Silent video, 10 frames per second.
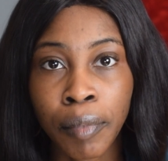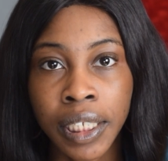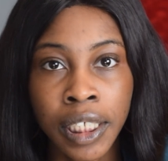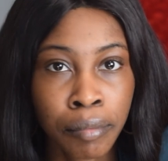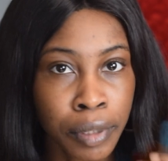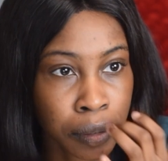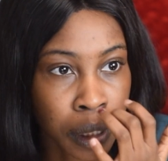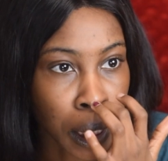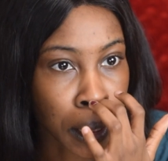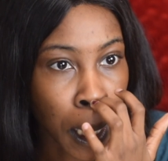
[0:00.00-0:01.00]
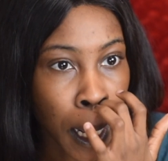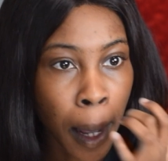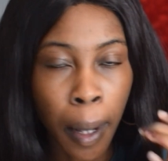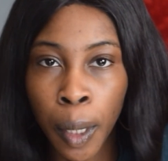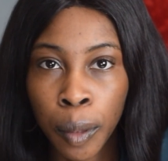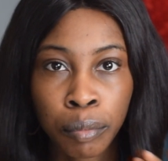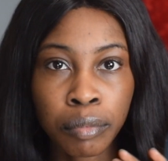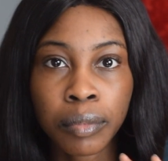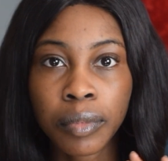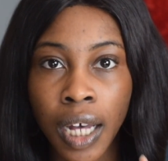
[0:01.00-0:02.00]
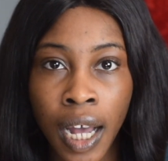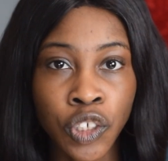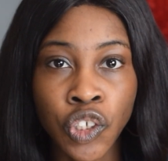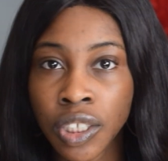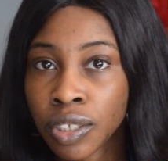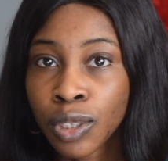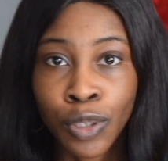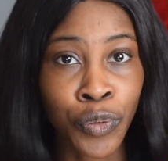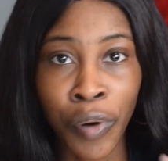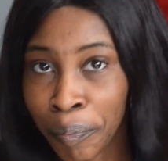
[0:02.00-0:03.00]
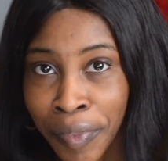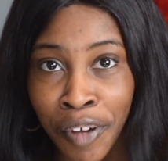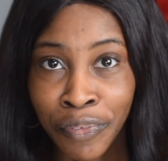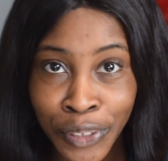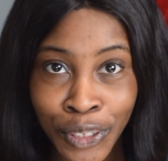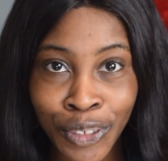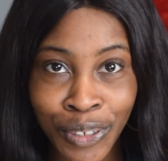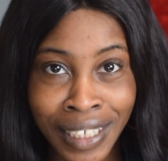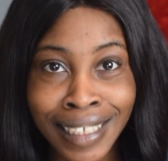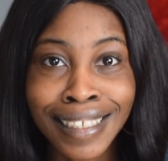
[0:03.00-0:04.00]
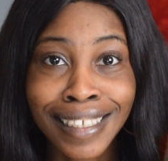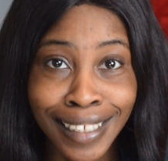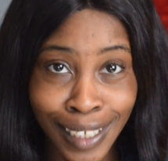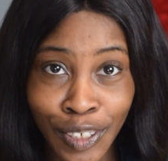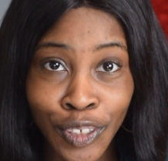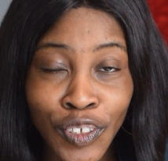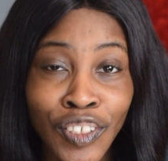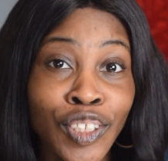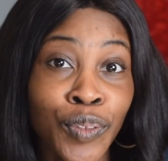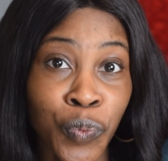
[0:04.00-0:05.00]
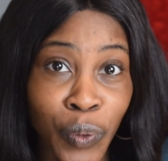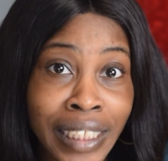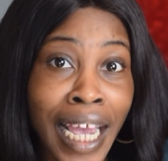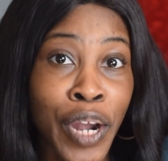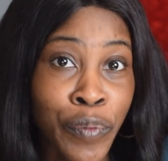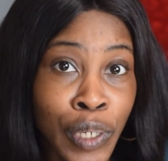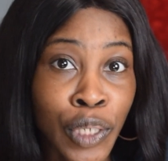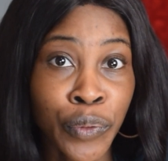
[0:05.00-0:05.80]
an email that actually scrap that first choice. The second choice is what I really